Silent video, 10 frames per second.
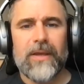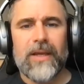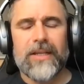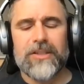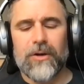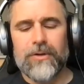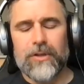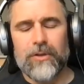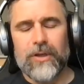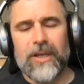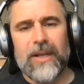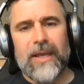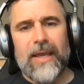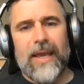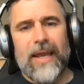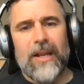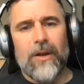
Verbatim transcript: is start to look at and